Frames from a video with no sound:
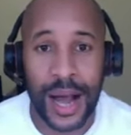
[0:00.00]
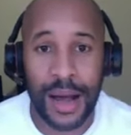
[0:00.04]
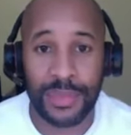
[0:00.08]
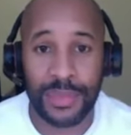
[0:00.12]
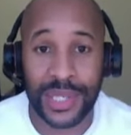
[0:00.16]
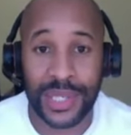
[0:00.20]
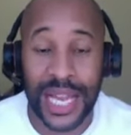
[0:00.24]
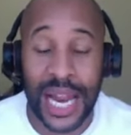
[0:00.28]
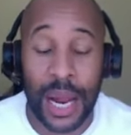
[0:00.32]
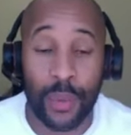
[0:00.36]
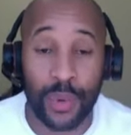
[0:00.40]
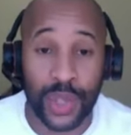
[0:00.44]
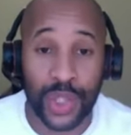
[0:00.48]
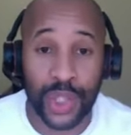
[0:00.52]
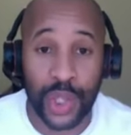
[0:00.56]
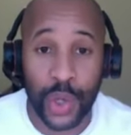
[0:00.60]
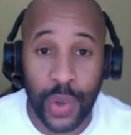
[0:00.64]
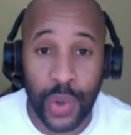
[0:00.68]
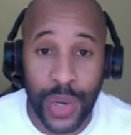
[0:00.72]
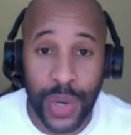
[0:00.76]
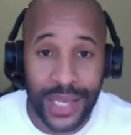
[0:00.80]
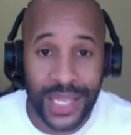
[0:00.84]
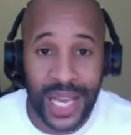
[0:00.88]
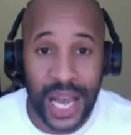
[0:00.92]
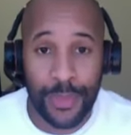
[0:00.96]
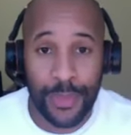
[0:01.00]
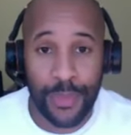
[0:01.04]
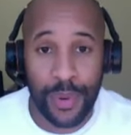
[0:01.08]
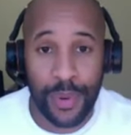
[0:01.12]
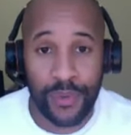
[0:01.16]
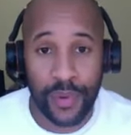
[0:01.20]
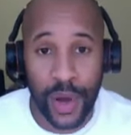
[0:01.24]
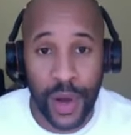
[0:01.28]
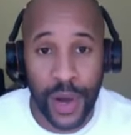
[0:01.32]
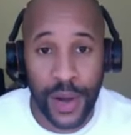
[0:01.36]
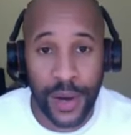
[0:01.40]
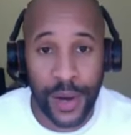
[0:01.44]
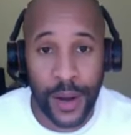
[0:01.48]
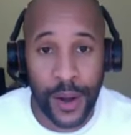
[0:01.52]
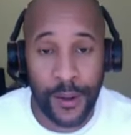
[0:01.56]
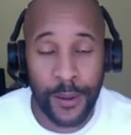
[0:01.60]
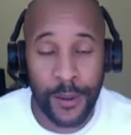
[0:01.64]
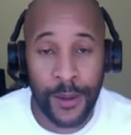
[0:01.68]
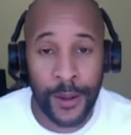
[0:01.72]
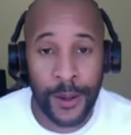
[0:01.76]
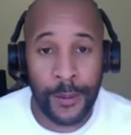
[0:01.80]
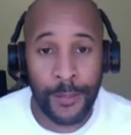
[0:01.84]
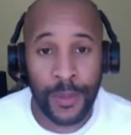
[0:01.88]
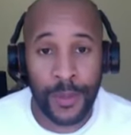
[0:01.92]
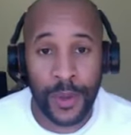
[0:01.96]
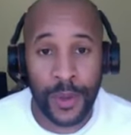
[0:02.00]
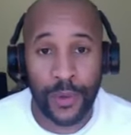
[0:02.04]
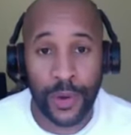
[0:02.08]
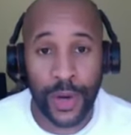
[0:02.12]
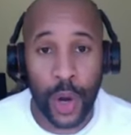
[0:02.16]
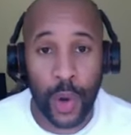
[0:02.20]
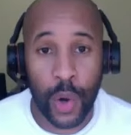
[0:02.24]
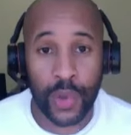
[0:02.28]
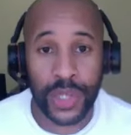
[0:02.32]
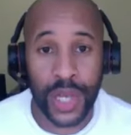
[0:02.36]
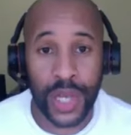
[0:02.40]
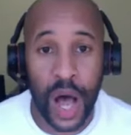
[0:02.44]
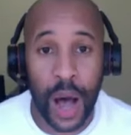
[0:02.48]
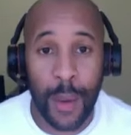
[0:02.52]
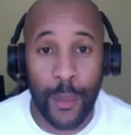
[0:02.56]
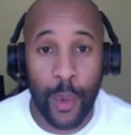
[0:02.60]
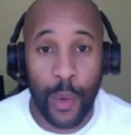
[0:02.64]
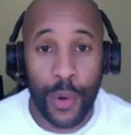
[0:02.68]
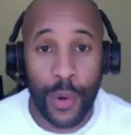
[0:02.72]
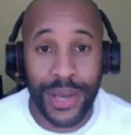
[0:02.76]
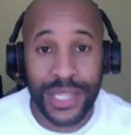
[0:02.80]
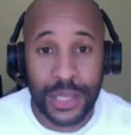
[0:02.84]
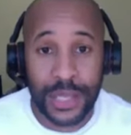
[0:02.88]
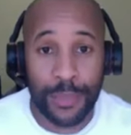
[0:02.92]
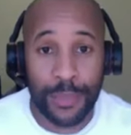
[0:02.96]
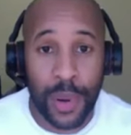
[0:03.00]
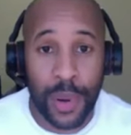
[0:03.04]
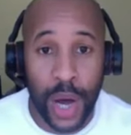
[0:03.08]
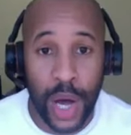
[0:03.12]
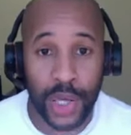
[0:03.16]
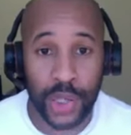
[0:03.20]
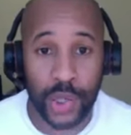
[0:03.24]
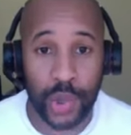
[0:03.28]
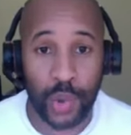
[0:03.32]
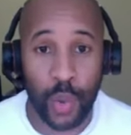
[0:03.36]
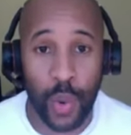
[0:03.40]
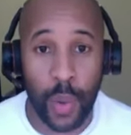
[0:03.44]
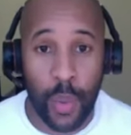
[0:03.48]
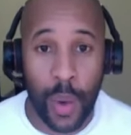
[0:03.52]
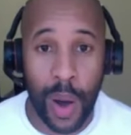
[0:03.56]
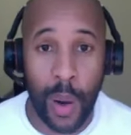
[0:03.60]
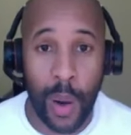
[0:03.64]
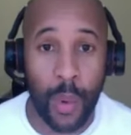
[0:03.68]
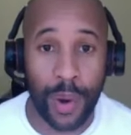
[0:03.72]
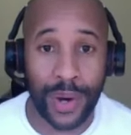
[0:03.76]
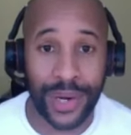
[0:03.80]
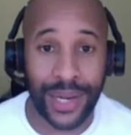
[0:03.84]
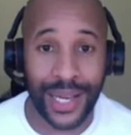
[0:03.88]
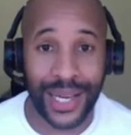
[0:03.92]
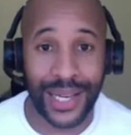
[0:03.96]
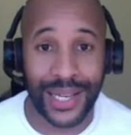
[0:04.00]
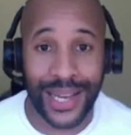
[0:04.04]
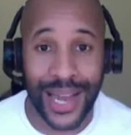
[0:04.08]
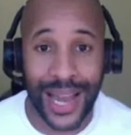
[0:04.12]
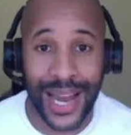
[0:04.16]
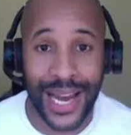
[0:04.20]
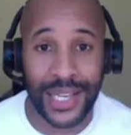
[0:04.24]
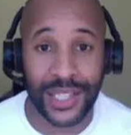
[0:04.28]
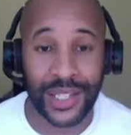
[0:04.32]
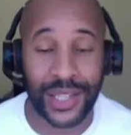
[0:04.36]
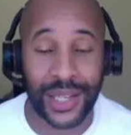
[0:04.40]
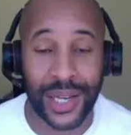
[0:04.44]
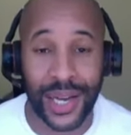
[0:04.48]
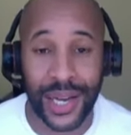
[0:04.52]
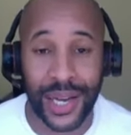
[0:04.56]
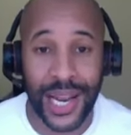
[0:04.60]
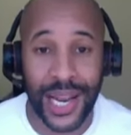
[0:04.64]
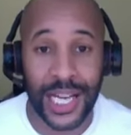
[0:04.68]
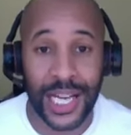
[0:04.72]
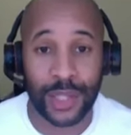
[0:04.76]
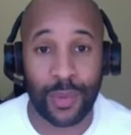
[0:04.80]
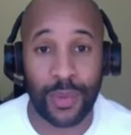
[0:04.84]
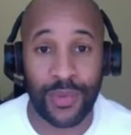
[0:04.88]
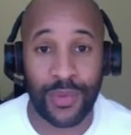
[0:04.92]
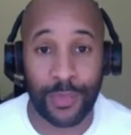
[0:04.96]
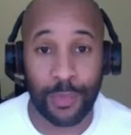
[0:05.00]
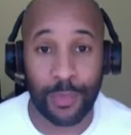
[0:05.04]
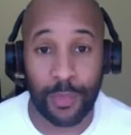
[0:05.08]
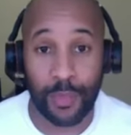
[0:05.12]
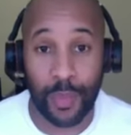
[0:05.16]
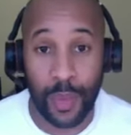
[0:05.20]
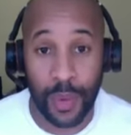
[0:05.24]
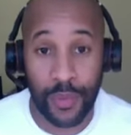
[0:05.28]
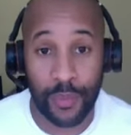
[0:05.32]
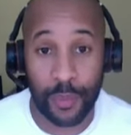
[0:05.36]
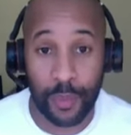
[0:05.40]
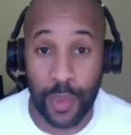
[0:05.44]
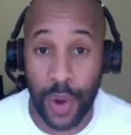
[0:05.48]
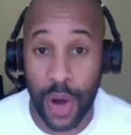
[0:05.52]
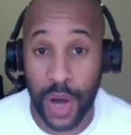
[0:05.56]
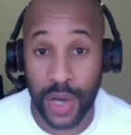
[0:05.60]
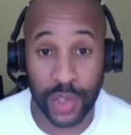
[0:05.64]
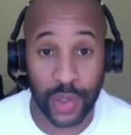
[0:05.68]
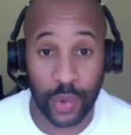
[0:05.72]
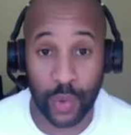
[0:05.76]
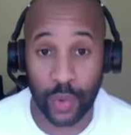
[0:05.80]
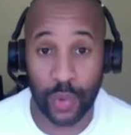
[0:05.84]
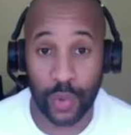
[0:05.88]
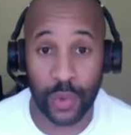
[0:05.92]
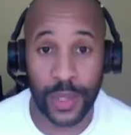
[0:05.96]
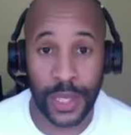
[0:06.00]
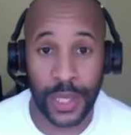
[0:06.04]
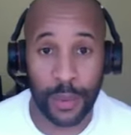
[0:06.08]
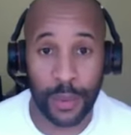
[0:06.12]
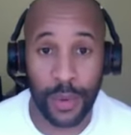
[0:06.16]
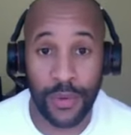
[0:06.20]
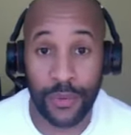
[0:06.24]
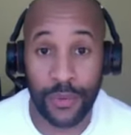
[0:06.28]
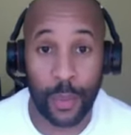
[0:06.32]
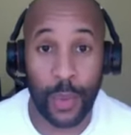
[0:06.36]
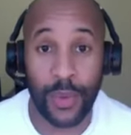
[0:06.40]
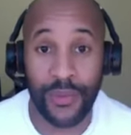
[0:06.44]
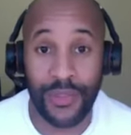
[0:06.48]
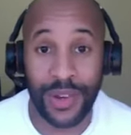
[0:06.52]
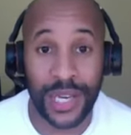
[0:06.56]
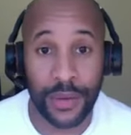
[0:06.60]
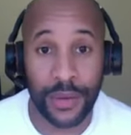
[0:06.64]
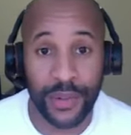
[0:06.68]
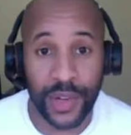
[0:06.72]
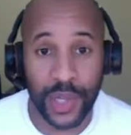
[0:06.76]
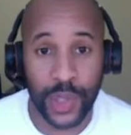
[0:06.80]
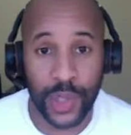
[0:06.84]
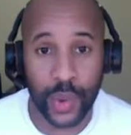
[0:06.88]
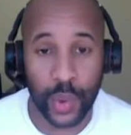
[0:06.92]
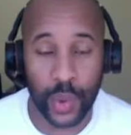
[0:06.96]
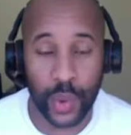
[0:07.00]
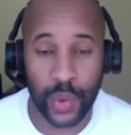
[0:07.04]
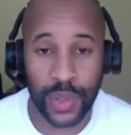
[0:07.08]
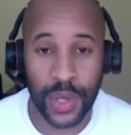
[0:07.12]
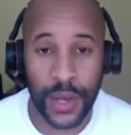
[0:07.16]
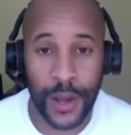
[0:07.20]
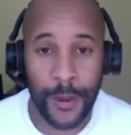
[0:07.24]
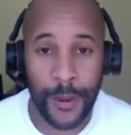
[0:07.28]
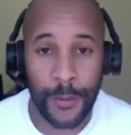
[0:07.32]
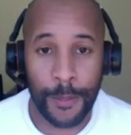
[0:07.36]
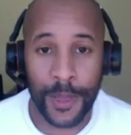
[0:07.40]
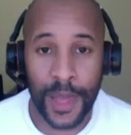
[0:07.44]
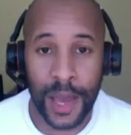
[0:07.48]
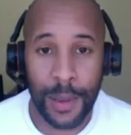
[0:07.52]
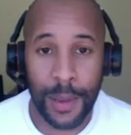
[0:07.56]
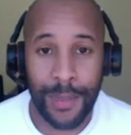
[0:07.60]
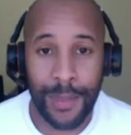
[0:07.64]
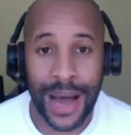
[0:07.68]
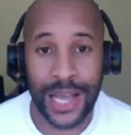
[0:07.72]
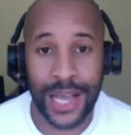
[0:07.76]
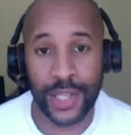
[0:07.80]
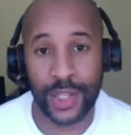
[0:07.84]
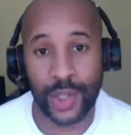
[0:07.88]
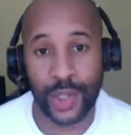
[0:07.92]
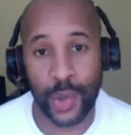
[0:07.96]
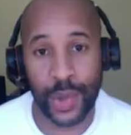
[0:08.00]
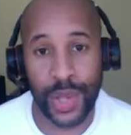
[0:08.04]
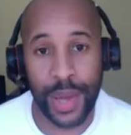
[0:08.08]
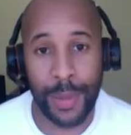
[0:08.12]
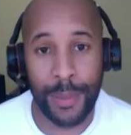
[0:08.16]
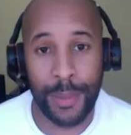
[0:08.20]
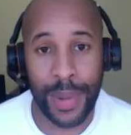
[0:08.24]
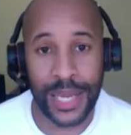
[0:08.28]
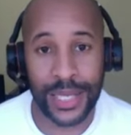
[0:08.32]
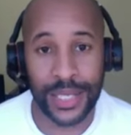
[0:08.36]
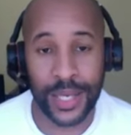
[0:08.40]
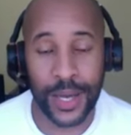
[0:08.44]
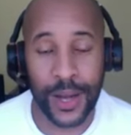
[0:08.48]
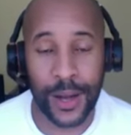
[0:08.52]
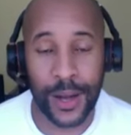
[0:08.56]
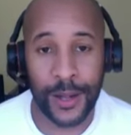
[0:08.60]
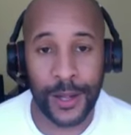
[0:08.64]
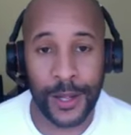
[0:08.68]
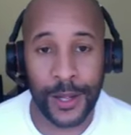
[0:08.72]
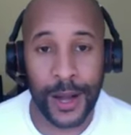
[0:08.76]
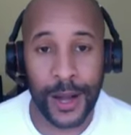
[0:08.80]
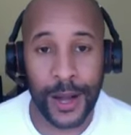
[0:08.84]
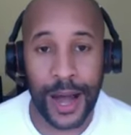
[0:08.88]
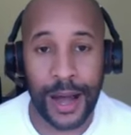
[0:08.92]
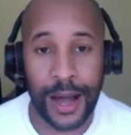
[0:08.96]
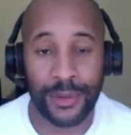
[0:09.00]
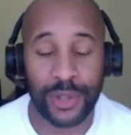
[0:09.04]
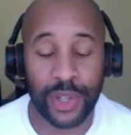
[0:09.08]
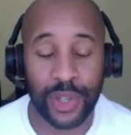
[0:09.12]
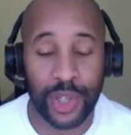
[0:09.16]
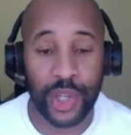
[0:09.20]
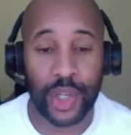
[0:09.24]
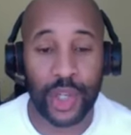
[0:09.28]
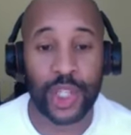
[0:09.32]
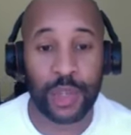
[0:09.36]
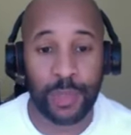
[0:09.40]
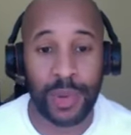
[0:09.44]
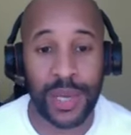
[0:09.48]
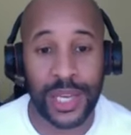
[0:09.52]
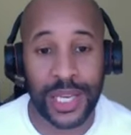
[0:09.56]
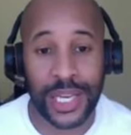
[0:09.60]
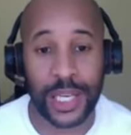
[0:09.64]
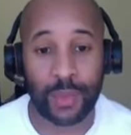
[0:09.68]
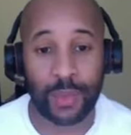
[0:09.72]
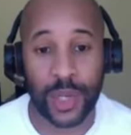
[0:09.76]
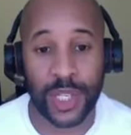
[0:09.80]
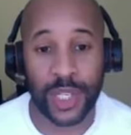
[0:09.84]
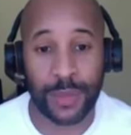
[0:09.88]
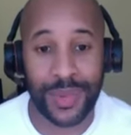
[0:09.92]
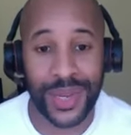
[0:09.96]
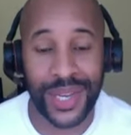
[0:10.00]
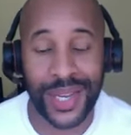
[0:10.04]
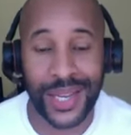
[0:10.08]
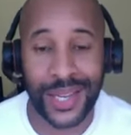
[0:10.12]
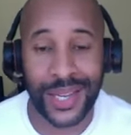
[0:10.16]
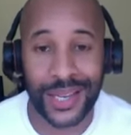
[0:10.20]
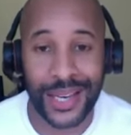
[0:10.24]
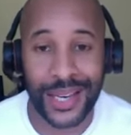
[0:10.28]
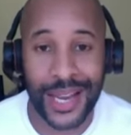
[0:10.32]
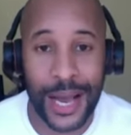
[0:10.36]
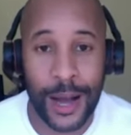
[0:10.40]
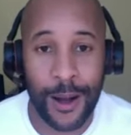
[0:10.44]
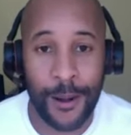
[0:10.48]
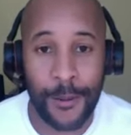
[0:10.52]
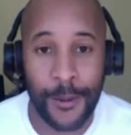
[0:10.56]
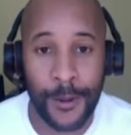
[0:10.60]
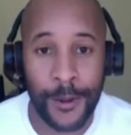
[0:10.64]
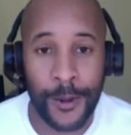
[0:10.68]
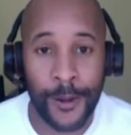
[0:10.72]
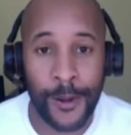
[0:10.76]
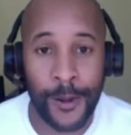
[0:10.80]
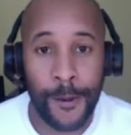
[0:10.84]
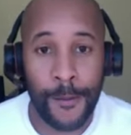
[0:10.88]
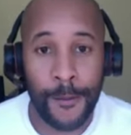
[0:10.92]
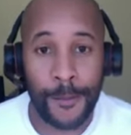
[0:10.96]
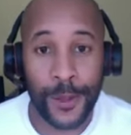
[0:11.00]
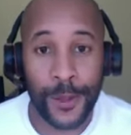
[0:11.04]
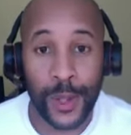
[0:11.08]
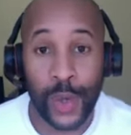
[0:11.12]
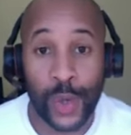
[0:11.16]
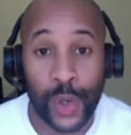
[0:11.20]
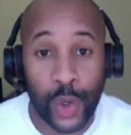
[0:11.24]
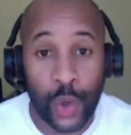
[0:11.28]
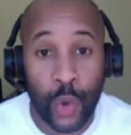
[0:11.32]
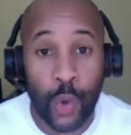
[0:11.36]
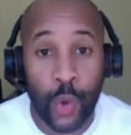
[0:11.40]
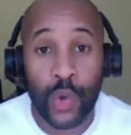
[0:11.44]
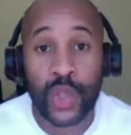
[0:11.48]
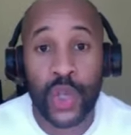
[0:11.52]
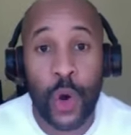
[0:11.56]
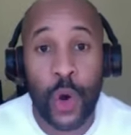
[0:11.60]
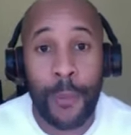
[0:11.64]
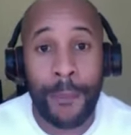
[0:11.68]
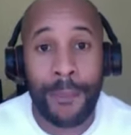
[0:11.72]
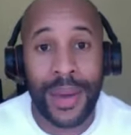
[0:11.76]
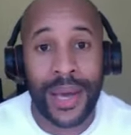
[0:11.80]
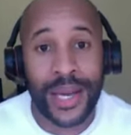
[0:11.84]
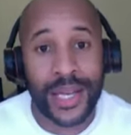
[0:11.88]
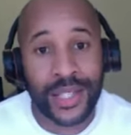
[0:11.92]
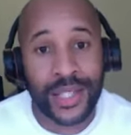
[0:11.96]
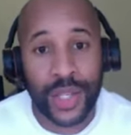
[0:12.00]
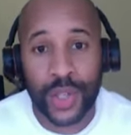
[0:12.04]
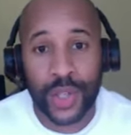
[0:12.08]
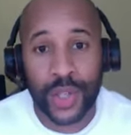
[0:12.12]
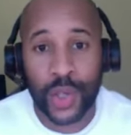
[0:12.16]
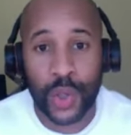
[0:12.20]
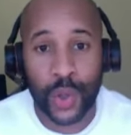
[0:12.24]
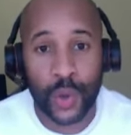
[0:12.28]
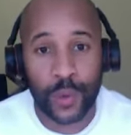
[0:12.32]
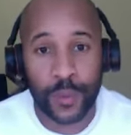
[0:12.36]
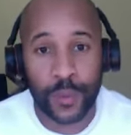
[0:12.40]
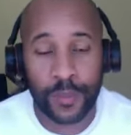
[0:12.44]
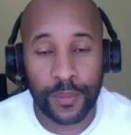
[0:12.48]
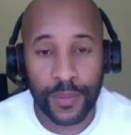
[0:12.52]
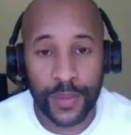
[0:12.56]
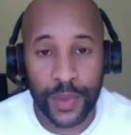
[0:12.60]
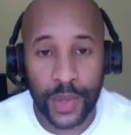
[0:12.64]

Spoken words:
So that will suit that type of learner. For those that are more interpersonal and want to engage and connect with individuals, it might suit them better to just speak as we're speaking now. You can also mix the two.